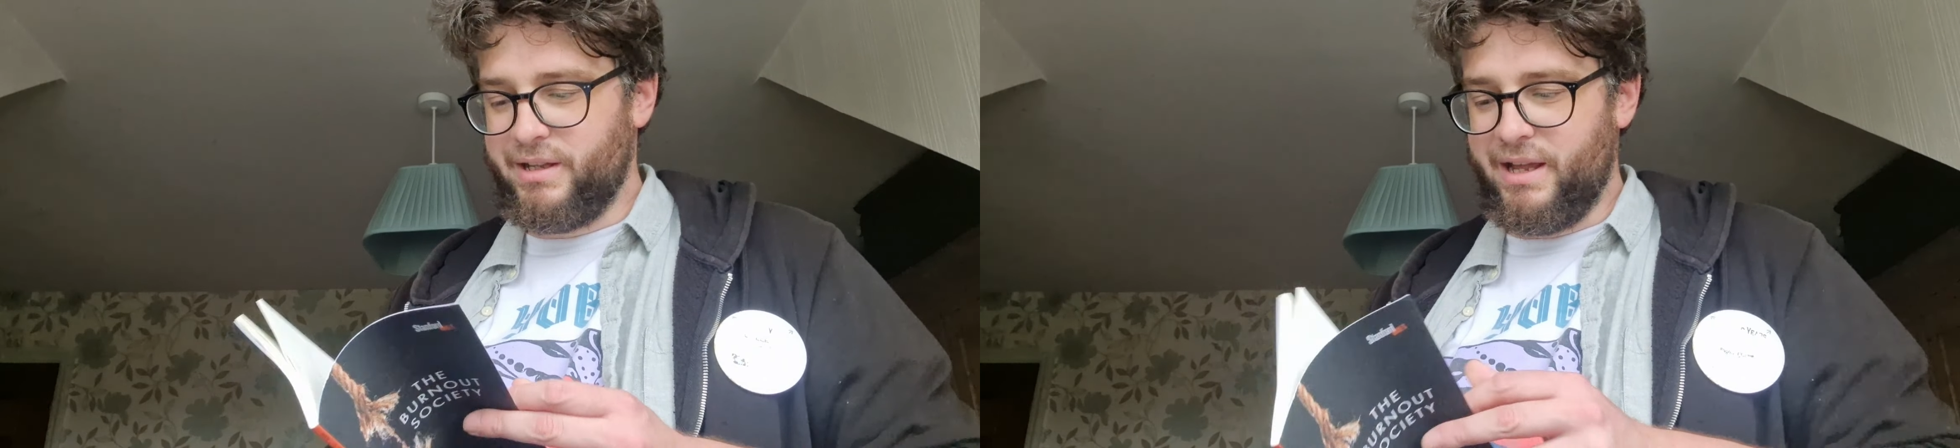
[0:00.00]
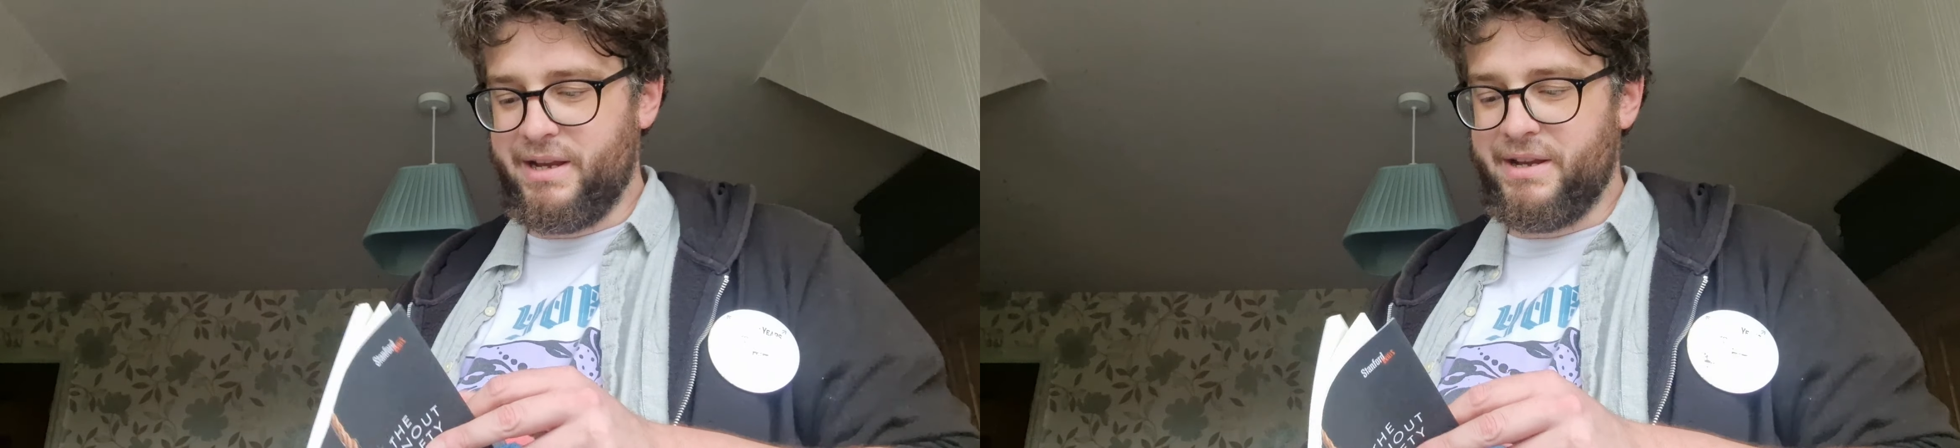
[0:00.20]

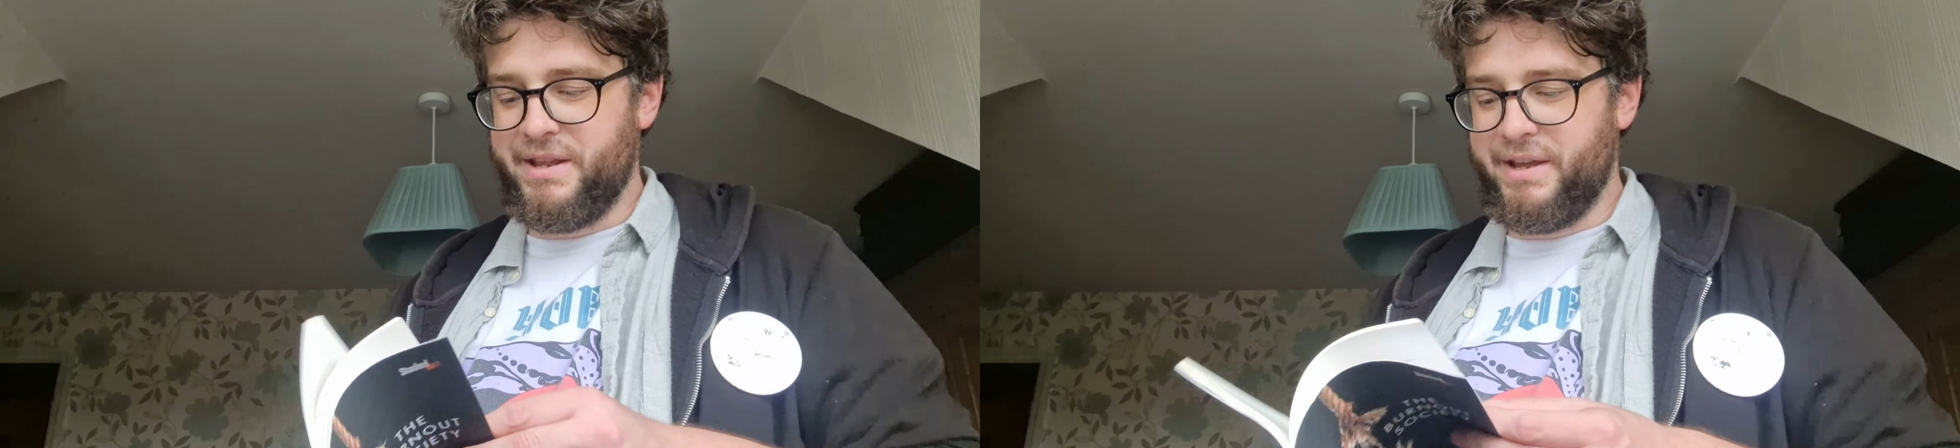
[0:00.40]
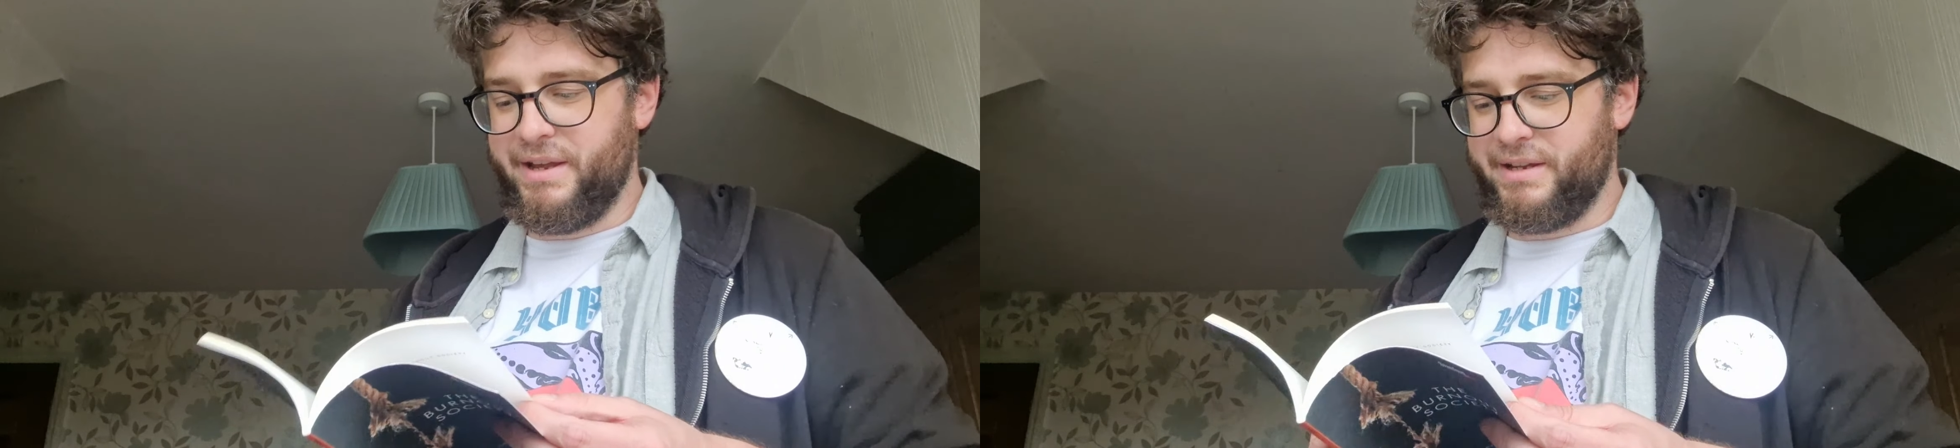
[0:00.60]
and
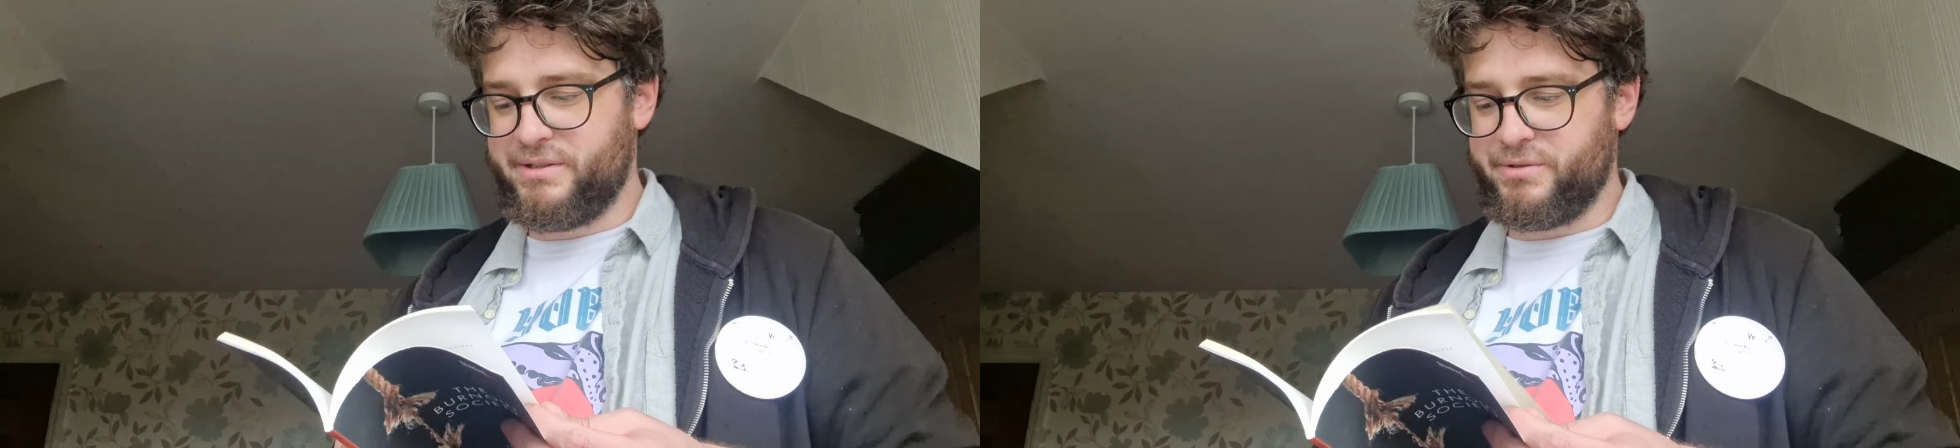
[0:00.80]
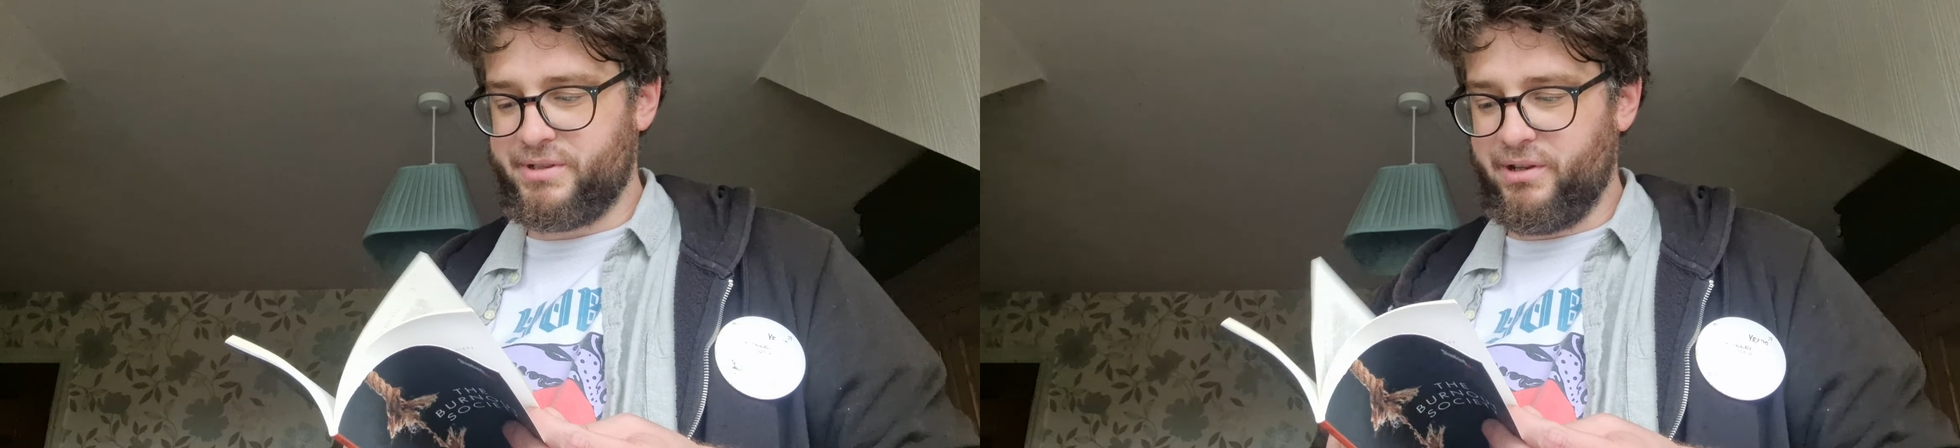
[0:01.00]
uh,
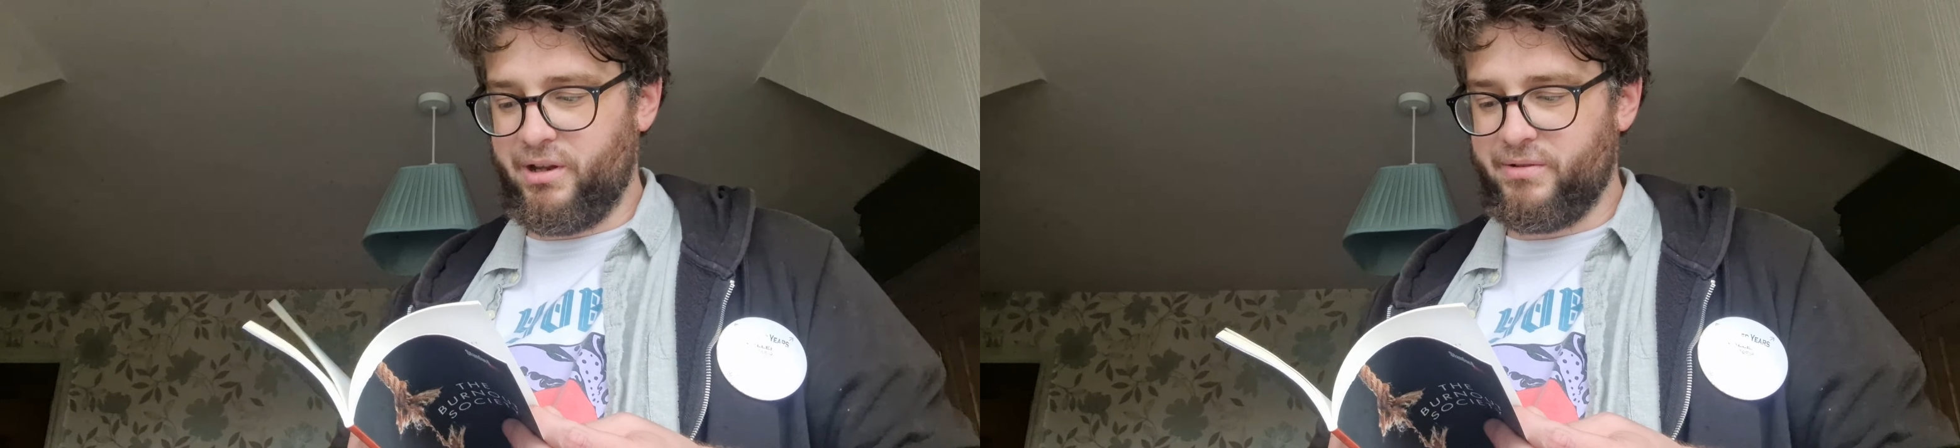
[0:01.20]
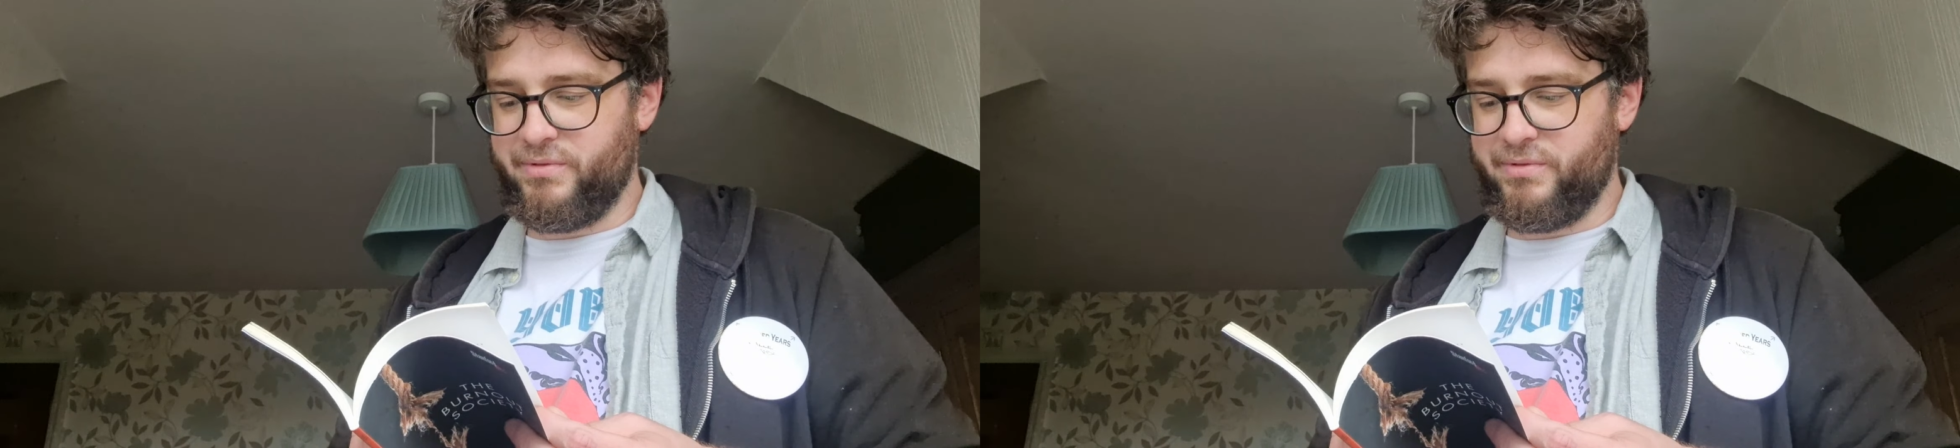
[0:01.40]
talks a lot,